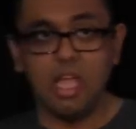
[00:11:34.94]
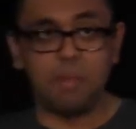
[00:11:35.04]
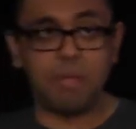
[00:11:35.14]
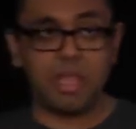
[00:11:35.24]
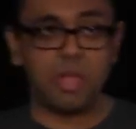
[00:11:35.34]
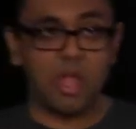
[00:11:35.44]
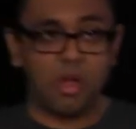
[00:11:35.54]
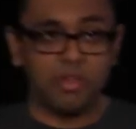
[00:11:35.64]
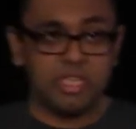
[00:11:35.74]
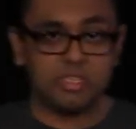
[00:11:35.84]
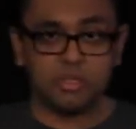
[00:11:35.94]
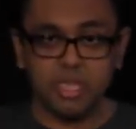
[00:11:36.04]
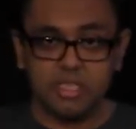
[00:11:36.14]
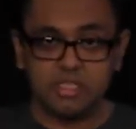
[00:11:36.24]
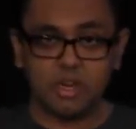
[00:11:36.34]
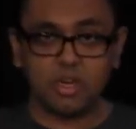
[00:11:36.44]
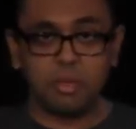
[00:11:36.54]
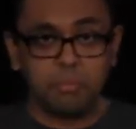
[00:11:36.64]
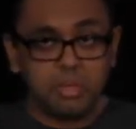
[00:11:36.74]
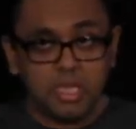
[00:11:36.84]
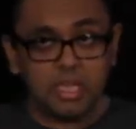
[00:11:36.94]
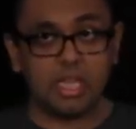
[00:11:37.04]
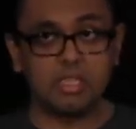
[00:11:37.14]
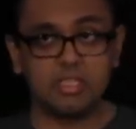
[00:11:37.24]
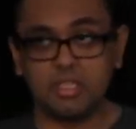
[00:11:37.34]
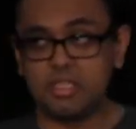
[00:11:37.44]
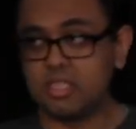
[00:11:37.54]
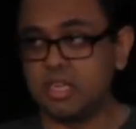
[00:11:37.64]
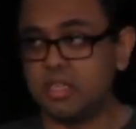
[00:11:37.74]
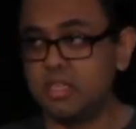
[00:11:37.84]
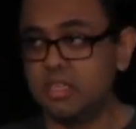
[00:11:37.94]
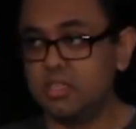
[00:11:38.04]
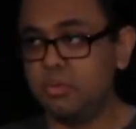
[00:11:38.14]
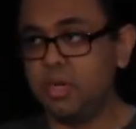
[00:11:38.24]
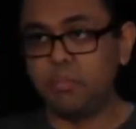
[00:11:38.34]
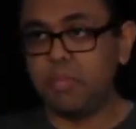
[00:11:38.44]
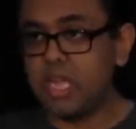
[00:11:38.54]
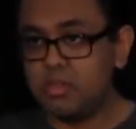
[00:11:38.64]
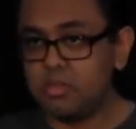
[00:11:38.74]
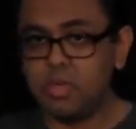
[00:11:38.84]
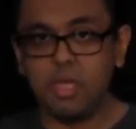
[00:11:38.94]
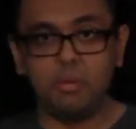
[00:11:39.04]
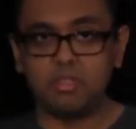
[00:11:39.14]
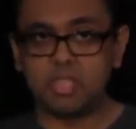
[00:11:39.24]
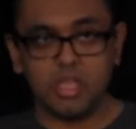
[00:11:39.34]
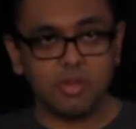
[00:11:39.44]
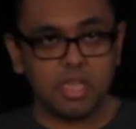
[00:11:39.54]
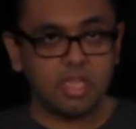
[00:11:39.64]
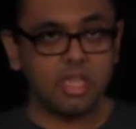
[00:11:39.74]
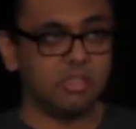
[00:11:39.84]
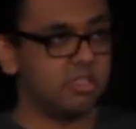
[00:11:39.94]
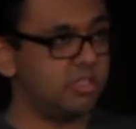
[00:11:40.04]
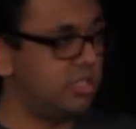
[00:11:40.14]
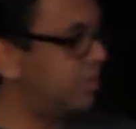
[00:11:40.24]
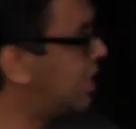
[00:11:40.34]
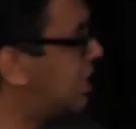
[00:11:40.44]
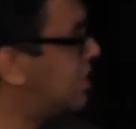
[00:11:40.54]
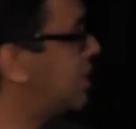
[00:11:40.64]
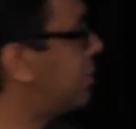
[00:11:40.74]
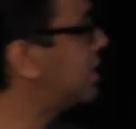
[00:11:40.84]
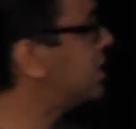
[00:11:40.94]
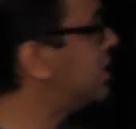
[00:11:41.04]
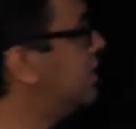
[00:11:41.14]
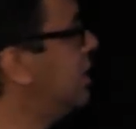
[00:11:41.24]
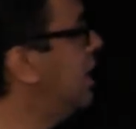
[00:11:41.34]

and by the way, all these tweets are completely unsolicited. So we don't make you tweet, we don't tell you anything, they're just doing it because they want to.